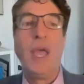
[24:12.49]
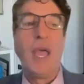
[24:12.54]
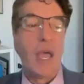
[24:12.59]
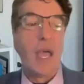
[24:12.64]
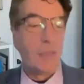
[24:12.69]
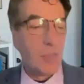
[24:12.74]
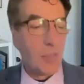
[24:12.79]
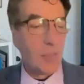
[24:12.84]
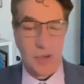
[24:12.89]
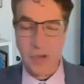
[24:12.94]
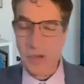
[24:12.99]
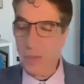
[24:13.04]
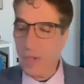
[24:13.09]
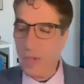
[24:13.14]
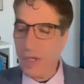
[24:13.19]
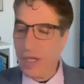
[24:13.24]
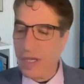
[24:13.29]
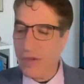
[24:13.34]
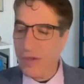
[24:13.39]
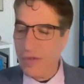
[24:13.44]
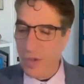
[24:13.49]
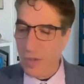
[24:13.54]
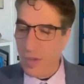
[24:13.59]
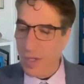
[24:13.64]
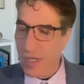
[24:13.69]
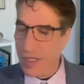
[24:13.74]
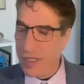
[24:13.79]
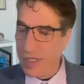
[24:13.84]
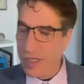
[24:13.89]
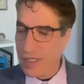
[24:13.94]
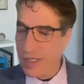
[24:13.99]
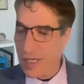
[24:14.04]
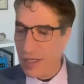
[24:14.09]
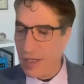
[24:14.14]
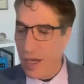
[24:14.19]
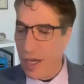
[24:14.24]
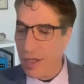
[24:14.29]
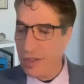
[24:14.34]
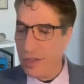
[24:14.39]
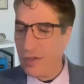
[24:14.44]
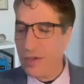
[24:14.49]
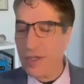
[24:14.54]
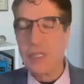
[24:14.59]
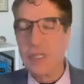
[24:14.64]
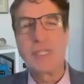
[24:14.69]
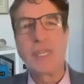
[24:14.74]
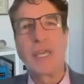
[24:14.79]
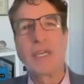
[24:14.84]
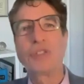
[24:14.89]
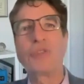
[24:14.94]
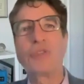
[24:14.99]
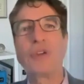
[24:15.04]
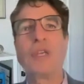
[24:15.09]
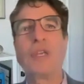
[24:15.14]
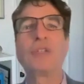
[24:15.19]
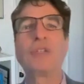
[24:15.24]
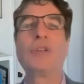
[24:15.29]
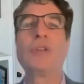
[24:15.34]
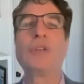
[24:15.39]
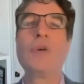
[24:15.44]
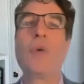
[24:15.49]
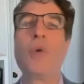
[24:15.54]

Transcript: And the third one I'll give you is an under-exaggeration